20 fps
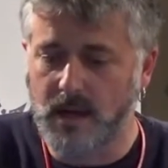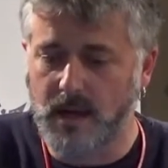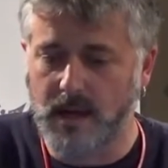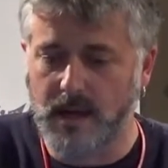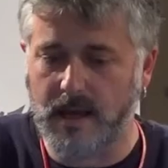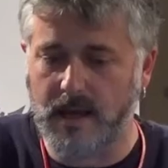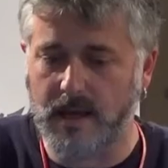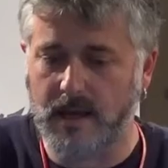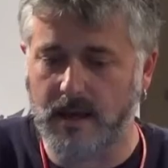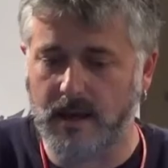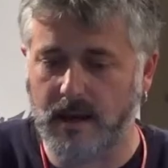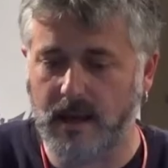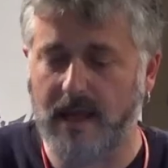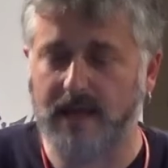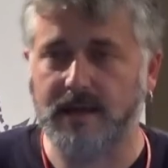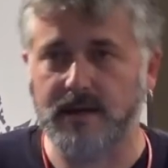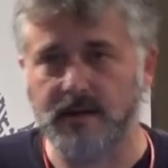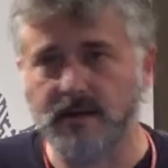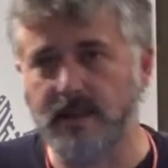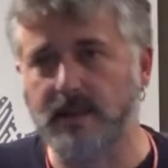uh,
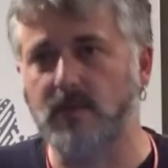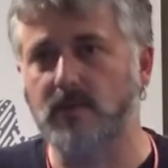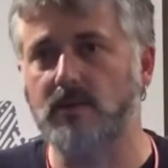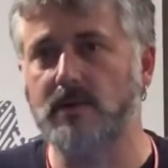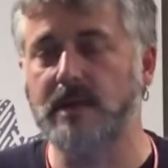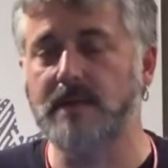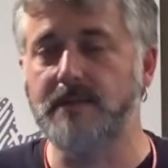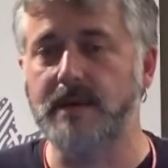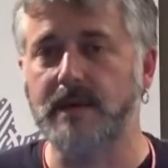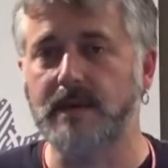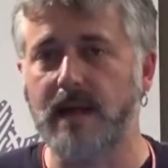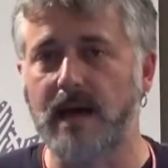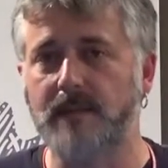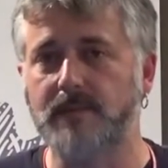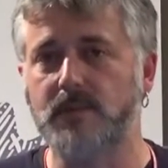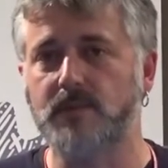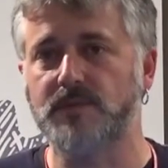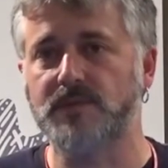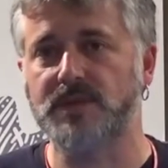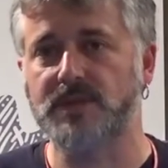like a new living
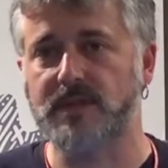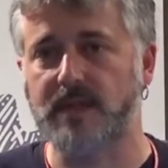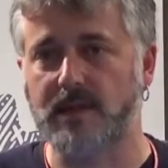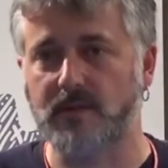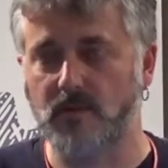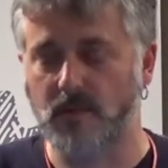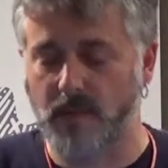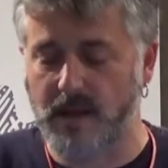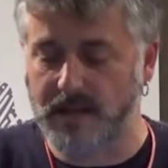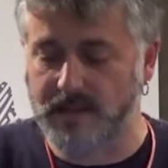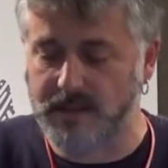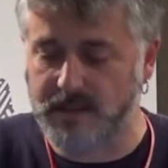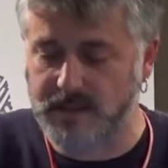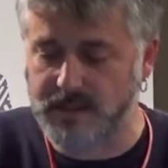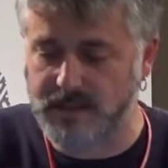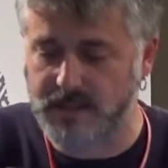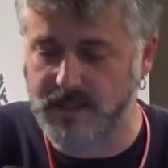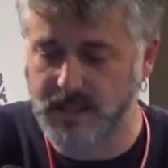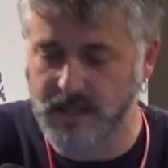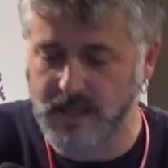lab on digital
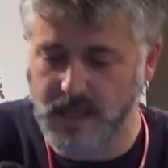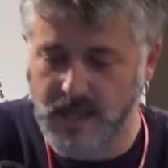humanities.